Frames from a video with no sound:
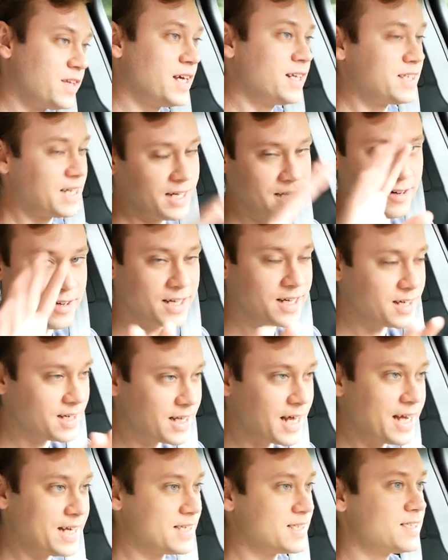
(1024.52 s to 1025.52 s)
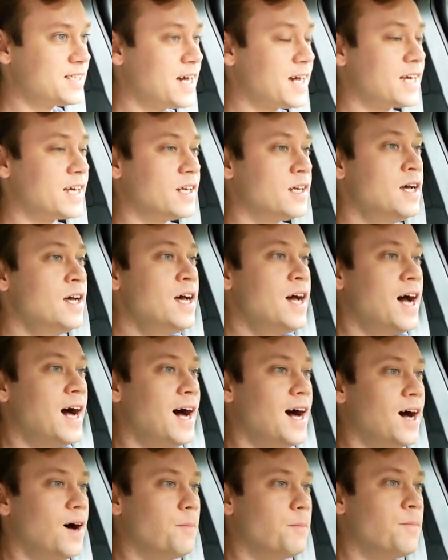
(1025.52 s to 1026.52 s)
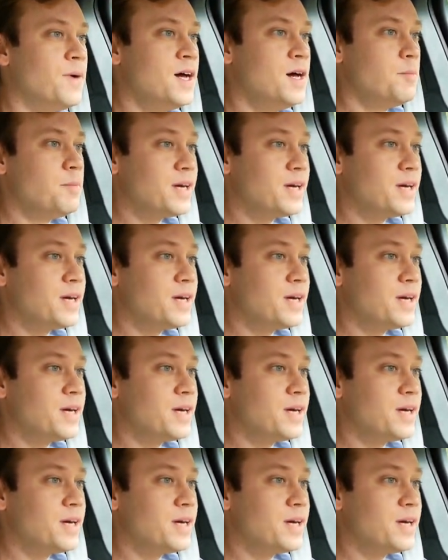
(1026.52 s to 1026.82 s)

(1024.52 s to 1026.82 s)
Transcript: that date, and I'll get into that in a second. Um,